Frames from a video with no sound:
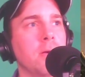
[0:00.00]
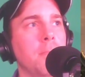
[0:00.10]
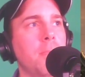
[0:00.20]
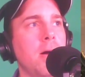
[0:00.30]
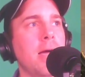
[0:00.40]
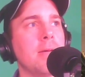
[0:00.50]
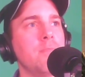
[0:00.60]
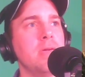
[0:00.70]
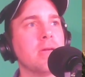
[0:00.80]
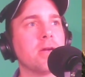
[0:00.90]
by
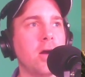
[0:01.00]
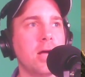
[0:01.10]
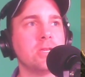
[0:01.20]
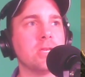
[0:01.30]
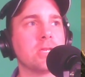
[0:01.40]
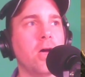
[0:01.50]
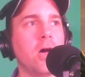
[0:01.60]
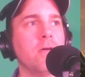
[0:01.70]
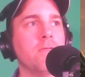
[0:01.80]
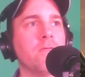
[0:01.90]
being conscious
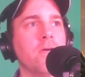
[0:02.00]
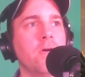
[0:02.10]
of,